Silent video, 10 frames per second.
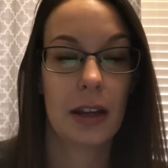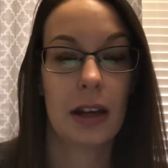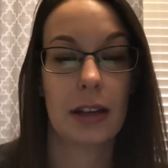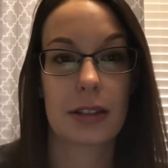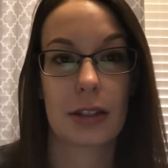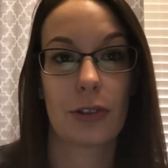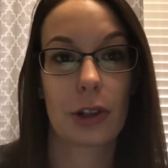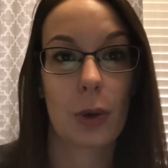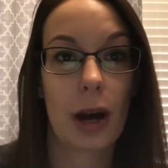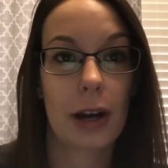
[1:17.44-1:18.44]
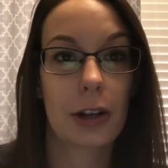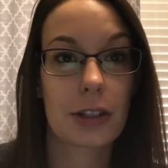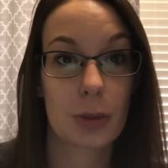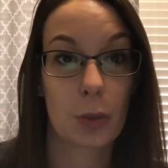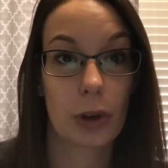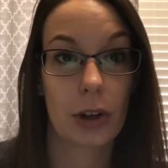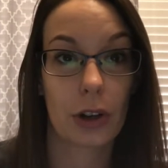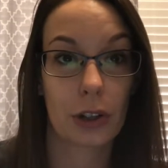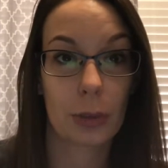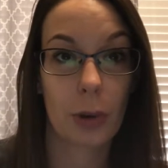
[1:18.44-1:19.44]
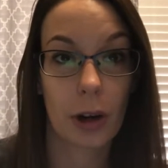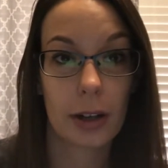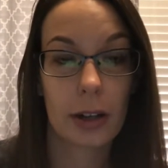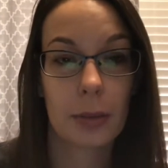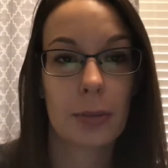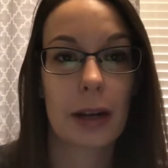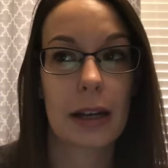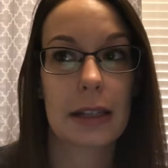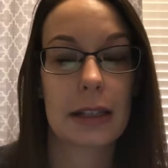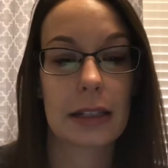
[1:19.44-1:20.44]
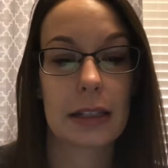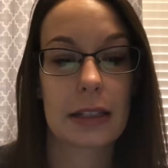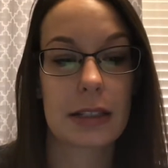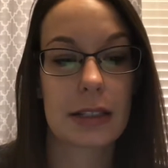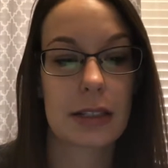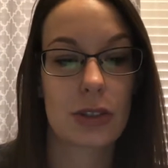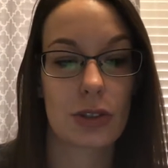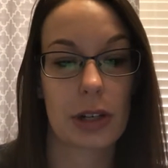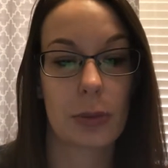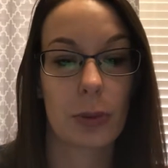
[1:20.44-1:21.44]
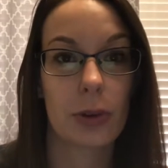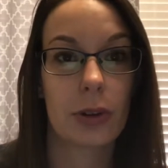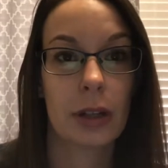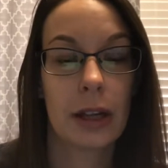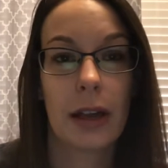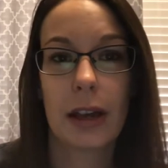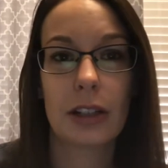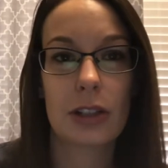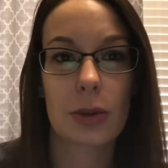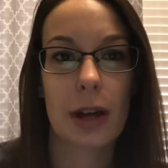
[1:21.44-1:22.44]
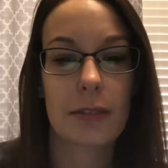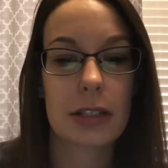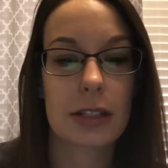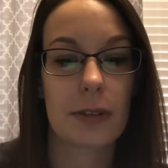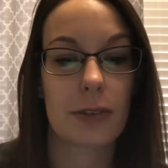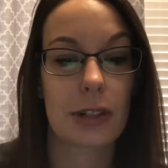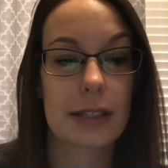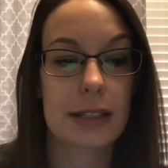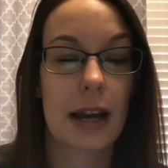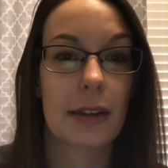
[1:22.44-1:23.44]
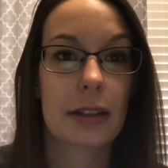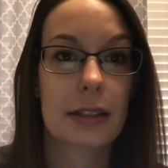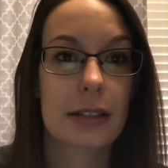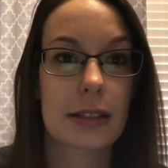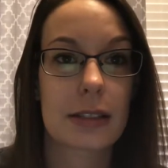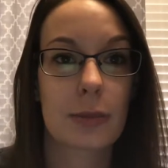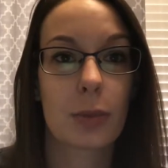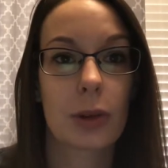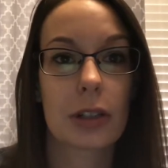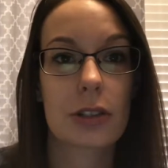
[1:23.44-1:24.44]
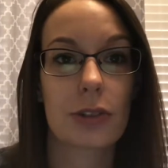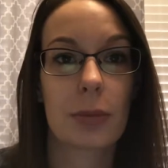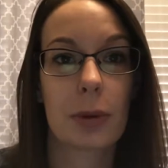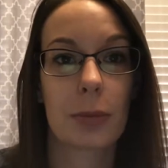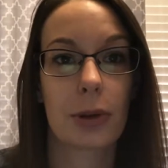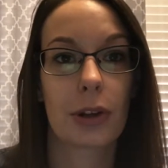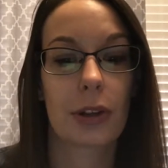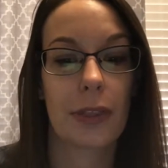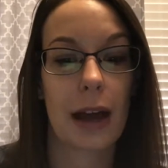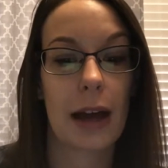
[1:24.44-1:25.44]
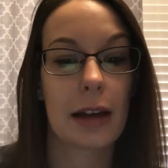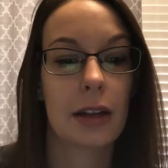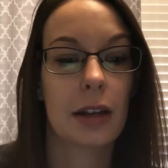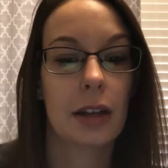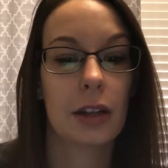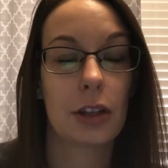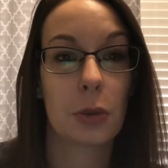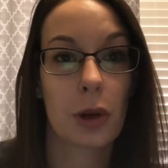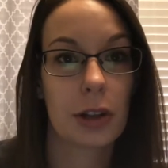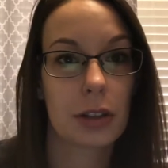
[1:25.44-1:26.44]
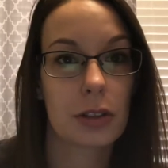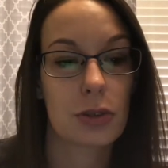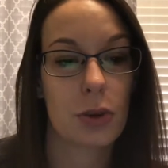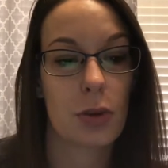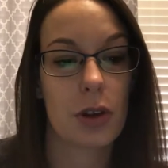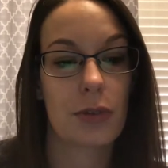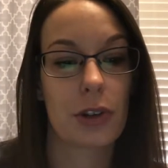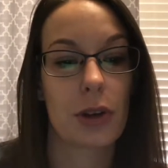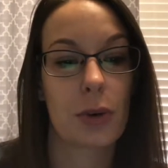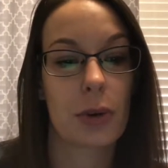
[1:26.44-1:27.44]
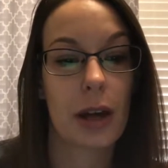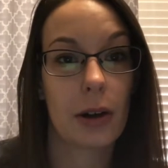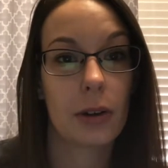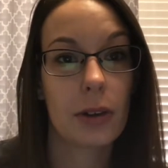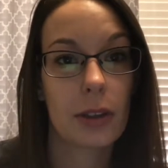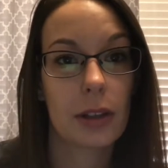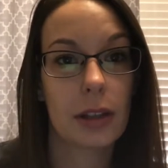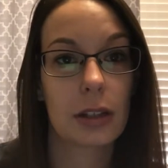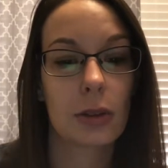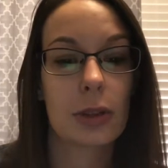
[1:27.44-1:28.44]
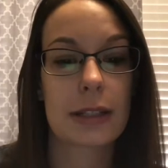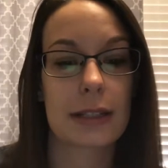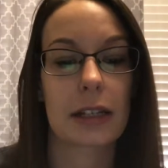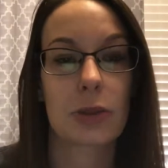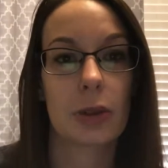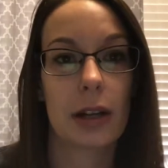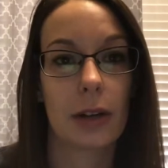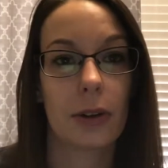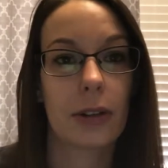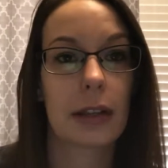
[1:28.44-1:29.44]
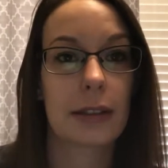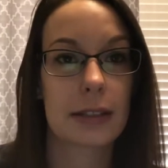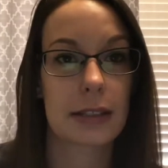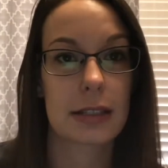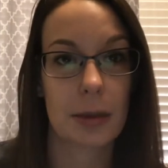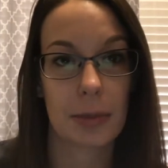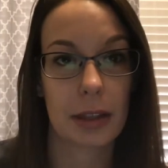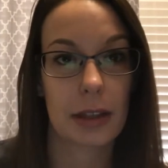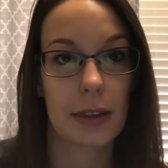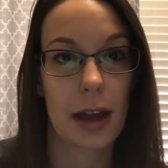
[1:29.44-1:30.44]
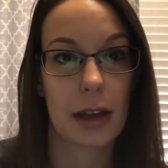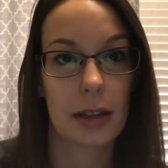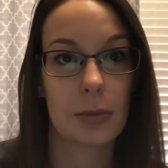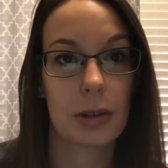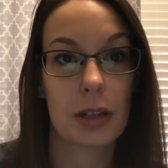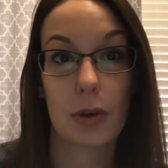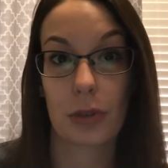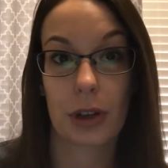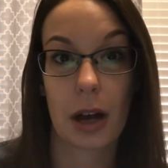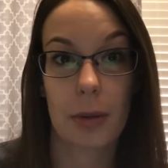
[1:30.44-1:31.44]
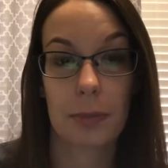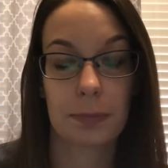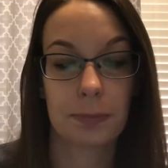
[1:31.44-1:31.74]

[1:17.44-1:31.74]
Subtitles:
and it's going to require some work on your part, but it is treatable, and you don't have to suffer in silence. It's important to remember that you are in control of your own health, including sexual health, and this is something that can be overcome.